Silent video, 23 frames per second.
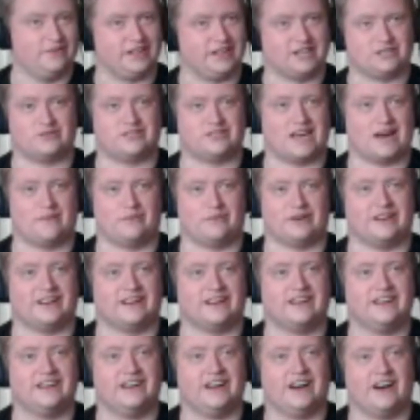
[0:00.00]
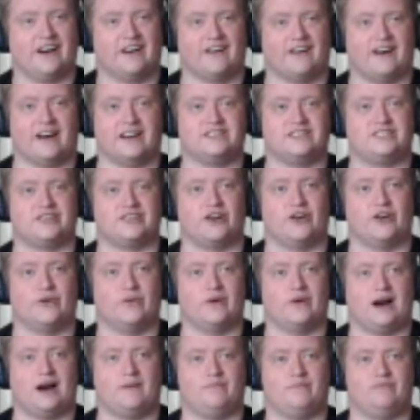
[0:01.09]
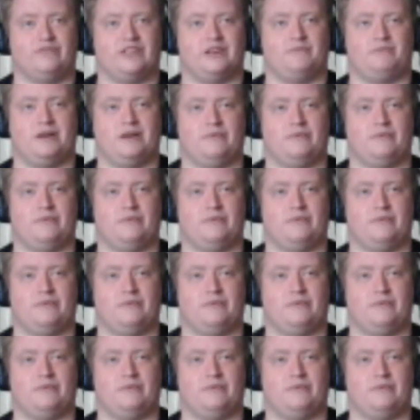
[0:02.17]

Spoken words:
That's what's happening. All right, so the